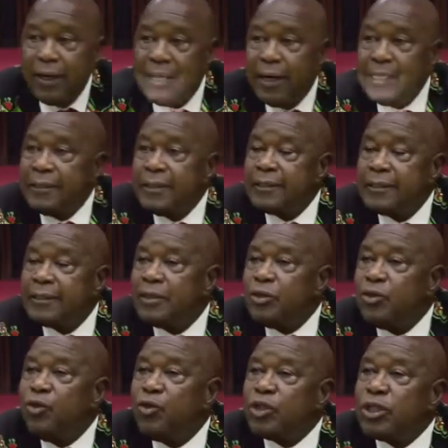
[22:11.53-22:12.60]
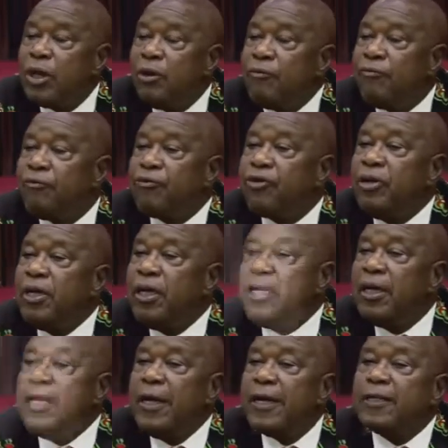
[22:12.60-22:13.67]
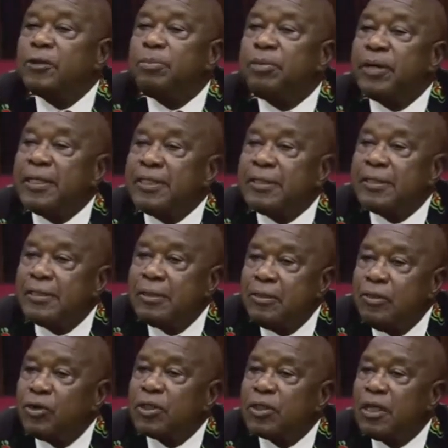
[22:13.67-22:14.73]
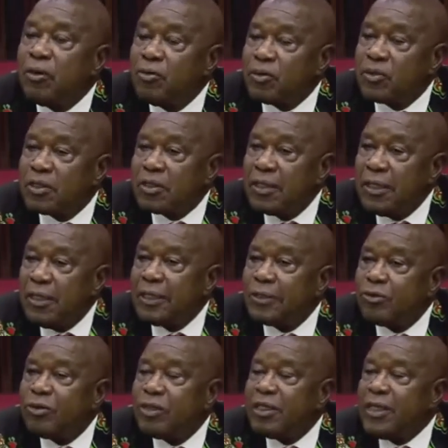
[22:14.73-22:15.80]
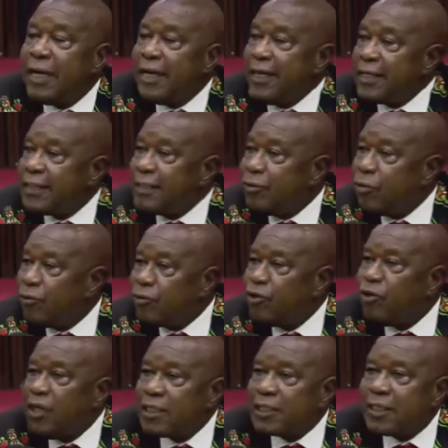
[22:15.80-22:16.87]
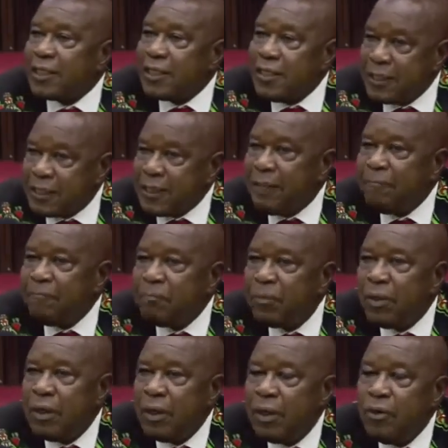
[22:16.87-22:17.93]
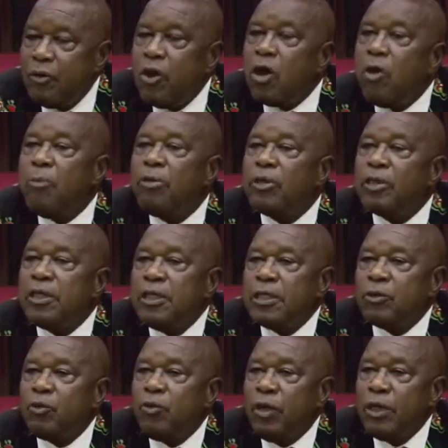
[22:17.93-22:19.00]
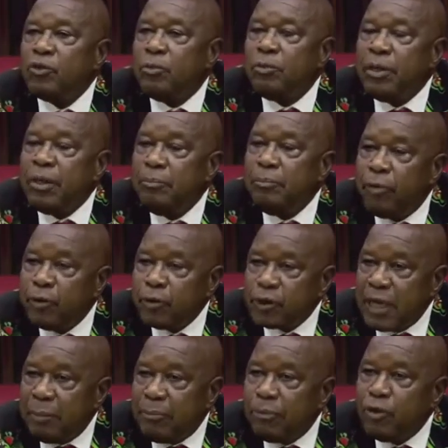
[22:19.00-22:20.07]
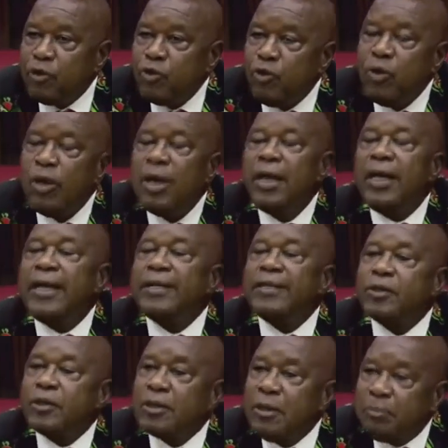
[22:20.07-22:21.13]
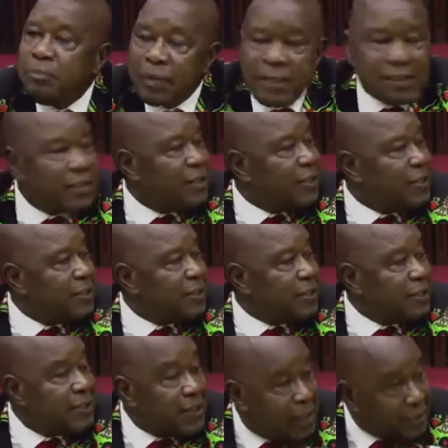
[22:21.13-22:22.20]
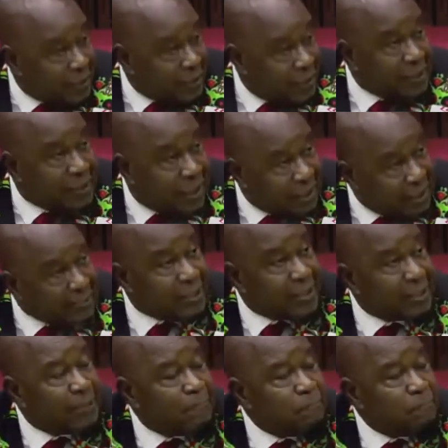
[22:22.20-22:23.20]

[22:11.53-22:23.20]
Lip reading: and you shall freely express yourselves as to the direction of your next leader. Nobody is going to be imposed upon you, as the president has indicated.